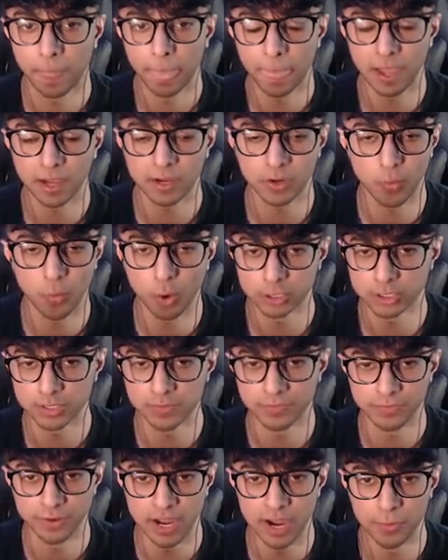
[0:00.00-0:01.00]
I could watch
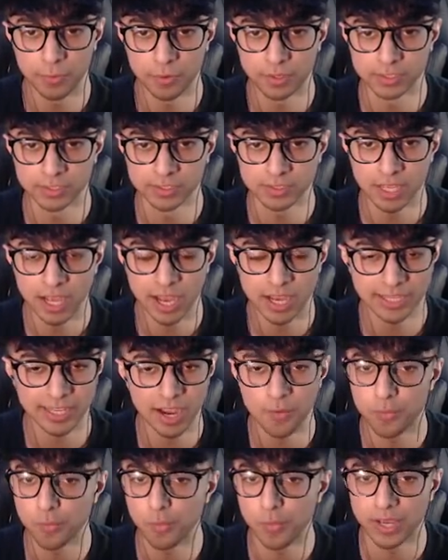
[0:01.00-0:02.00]
him for hours. I
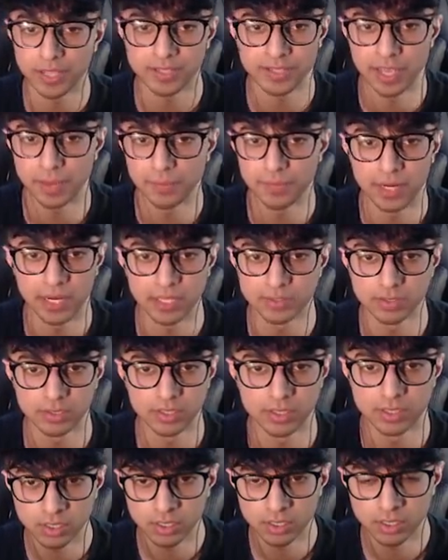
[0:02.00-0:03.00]
can't wait to get my hands on
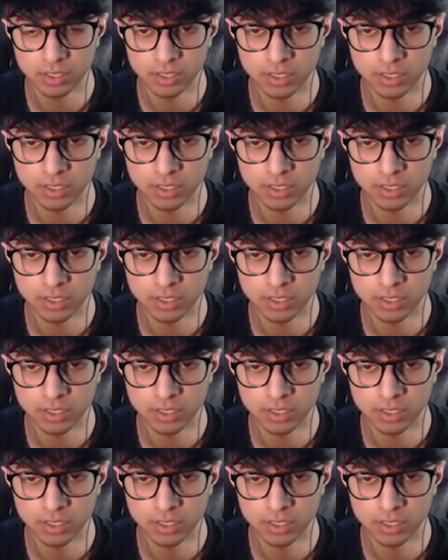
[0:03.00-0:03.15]
this.